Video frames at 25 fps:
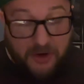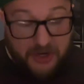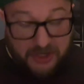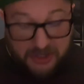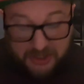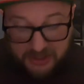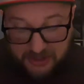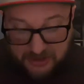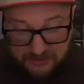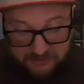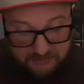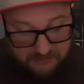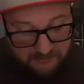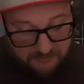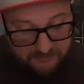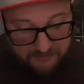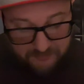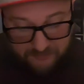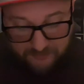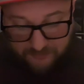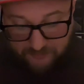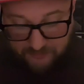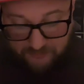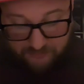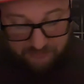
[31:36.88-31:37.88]
No idea.
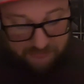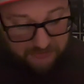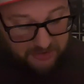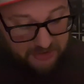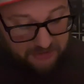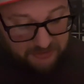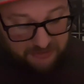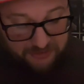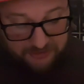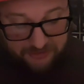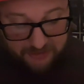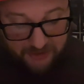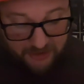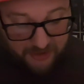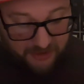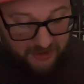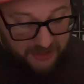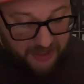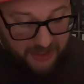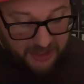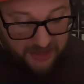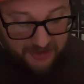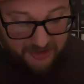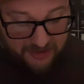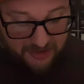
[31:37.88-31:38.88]
He just
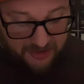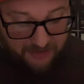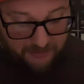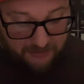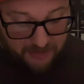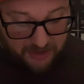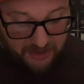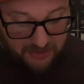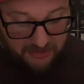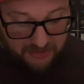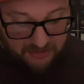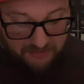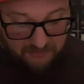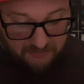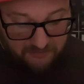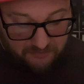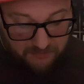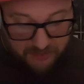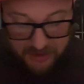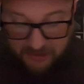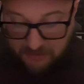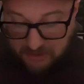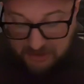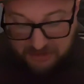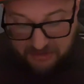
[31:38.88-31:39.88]
started hitting on me, and
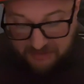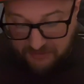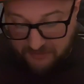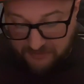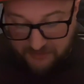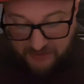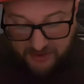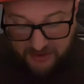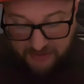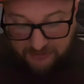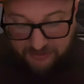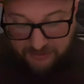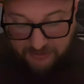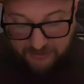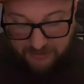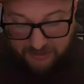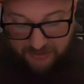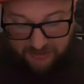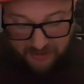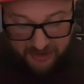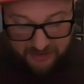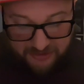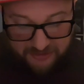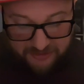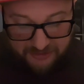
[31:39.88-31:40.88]
then when I went to go find
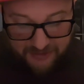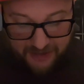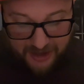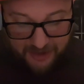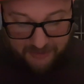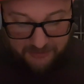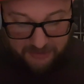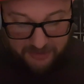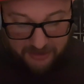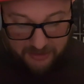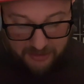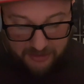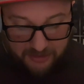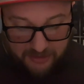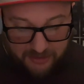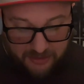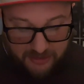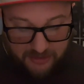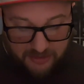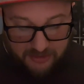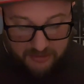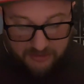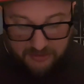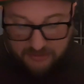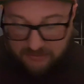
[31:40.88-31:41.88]
you, he tried to stop me.
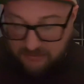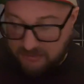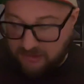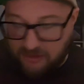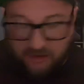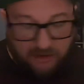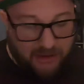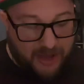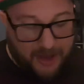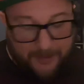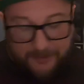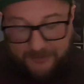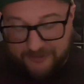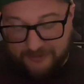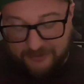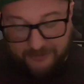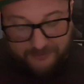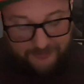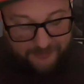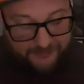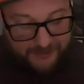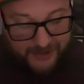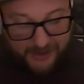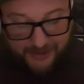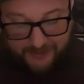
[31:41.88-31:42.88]
It all
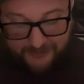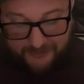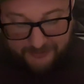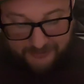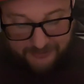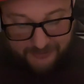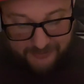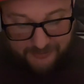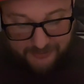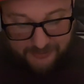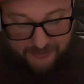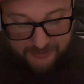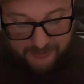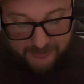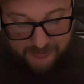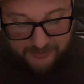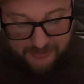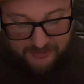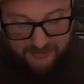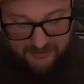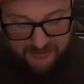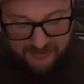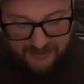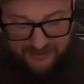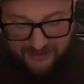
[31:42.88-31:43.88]
happened so fast.
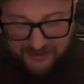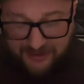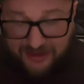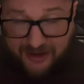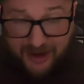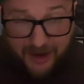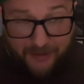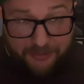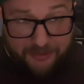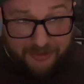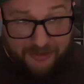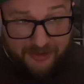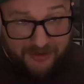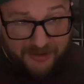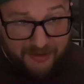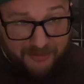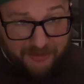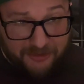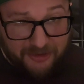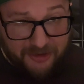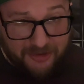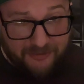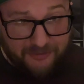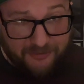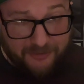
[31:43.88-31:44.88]
You think the cops are going
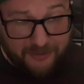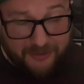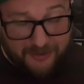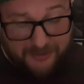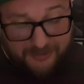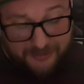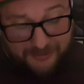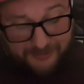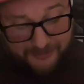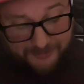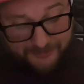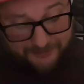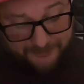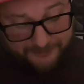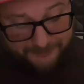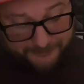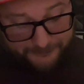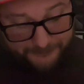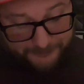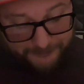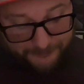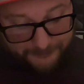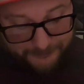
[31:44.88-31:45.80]
to come looking for us?